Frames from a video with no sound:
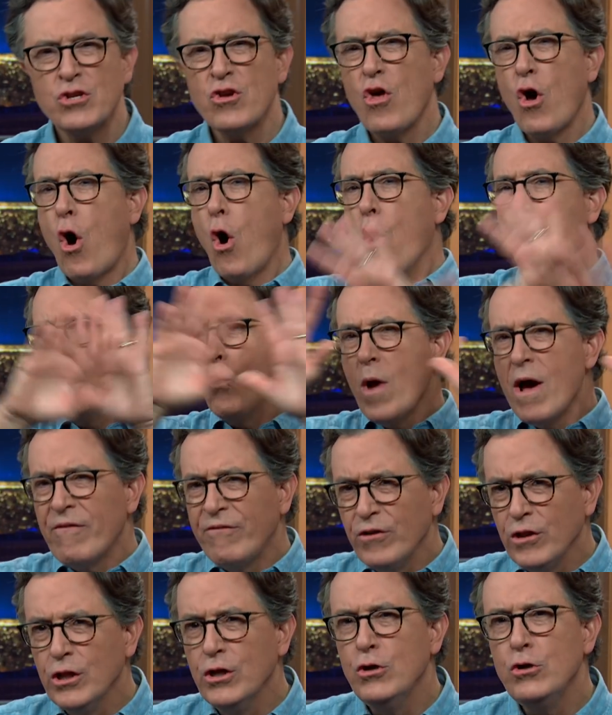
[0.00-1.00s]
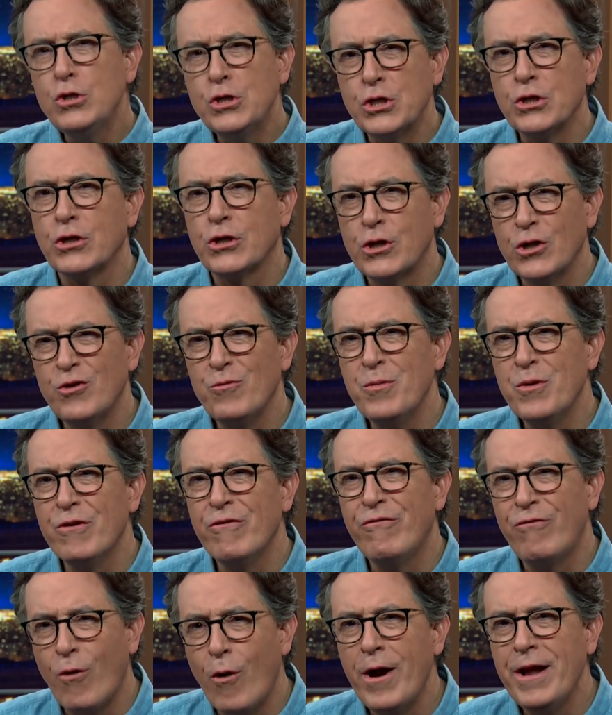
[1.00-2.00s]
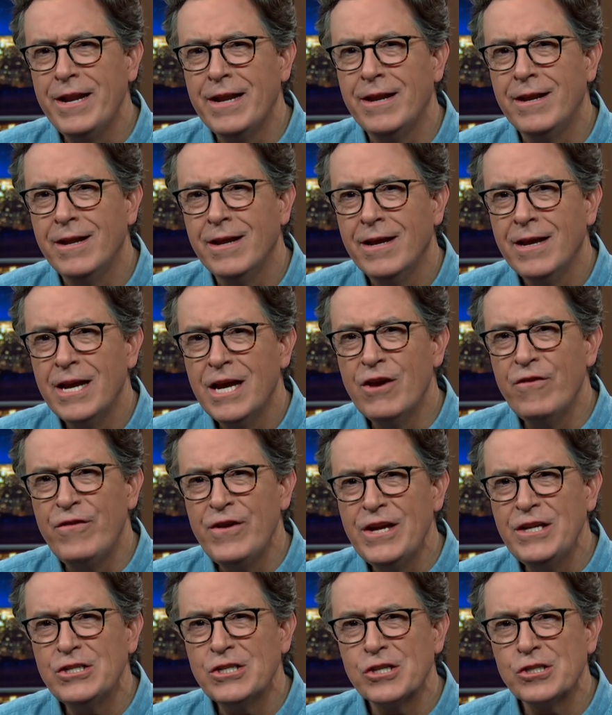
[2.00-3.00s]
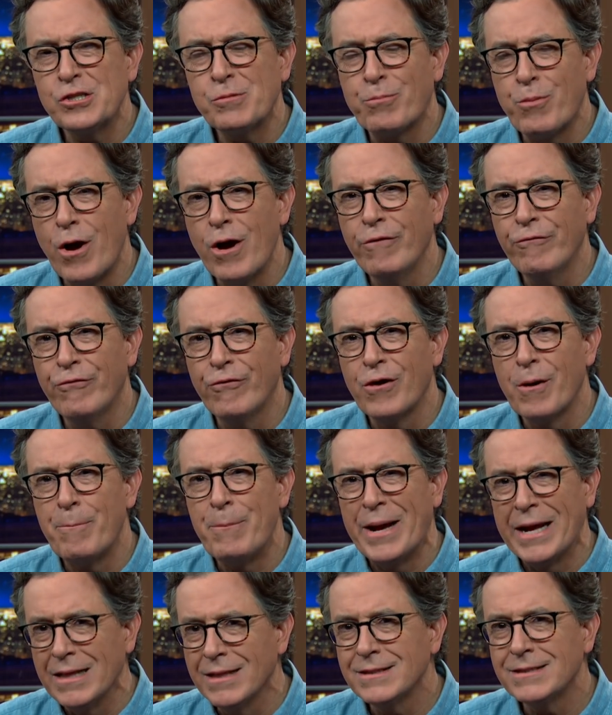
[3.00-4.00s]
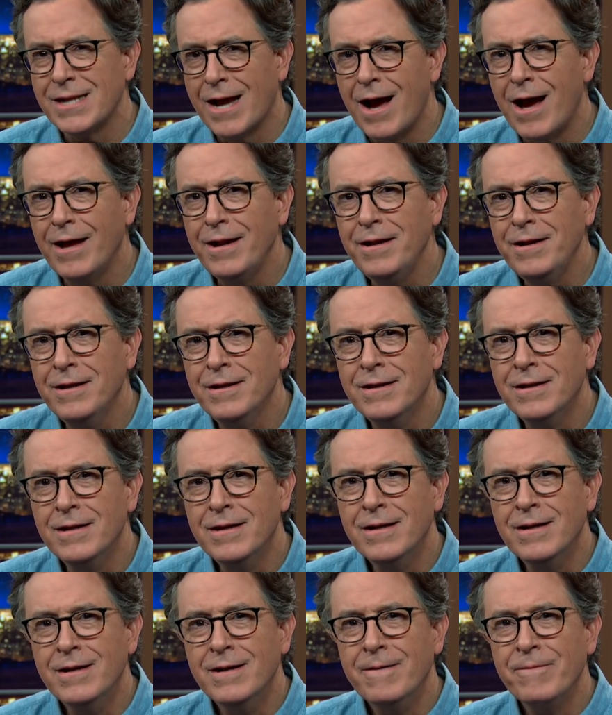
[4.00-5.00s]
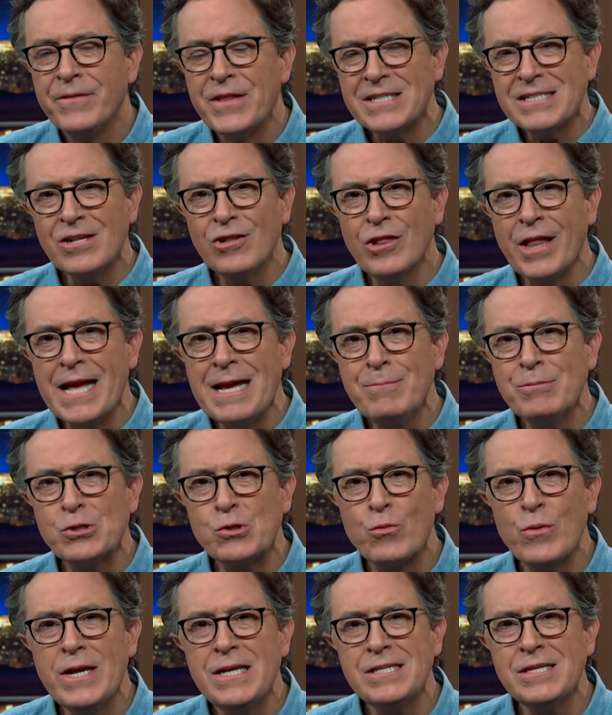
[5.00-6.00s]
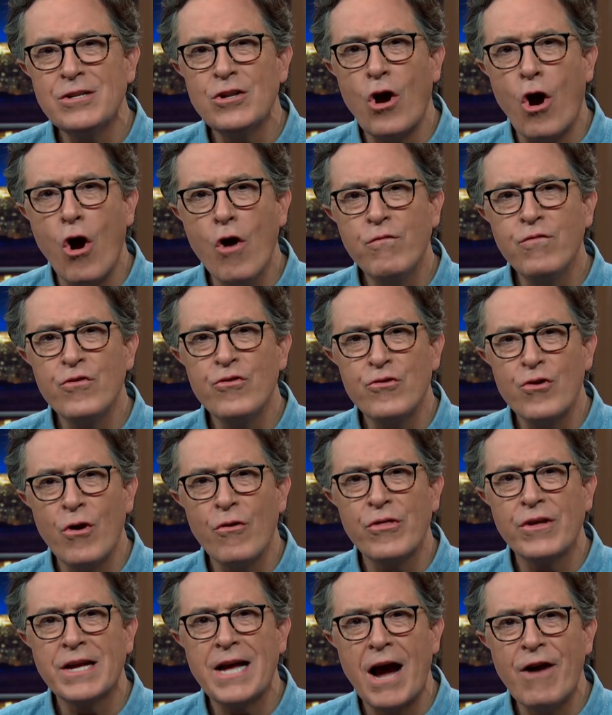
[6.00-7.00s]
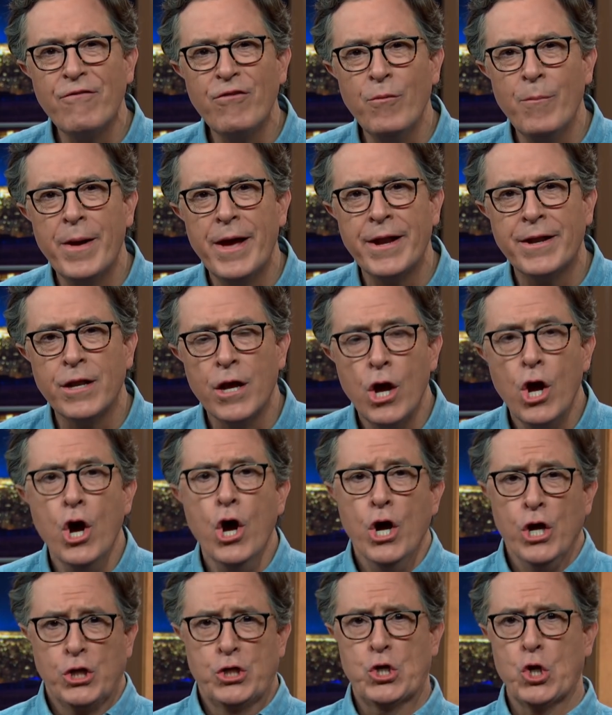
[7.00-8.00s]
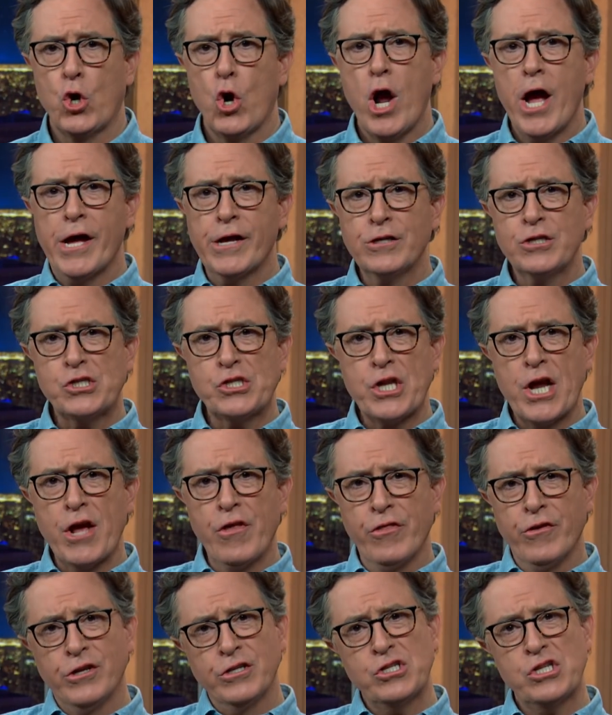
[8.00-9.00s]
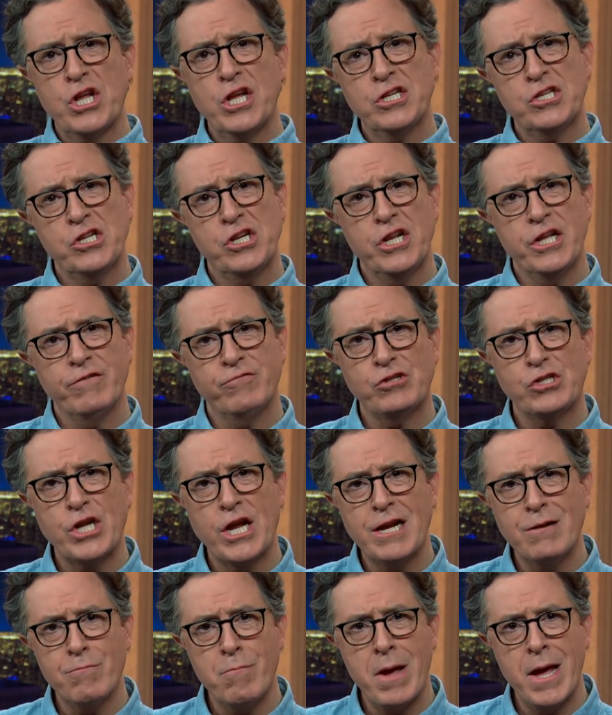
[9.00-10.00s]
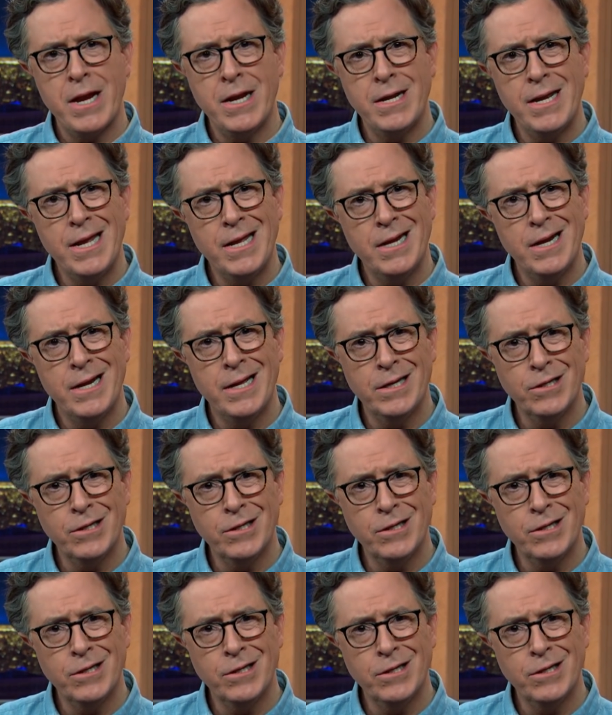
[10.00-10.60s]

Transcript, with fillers: So the whole revolution could have been avoided if he just sprung for a Peloton? That's the lamest reason to overthrow the government. Sure, I understand the necessity of state-mandated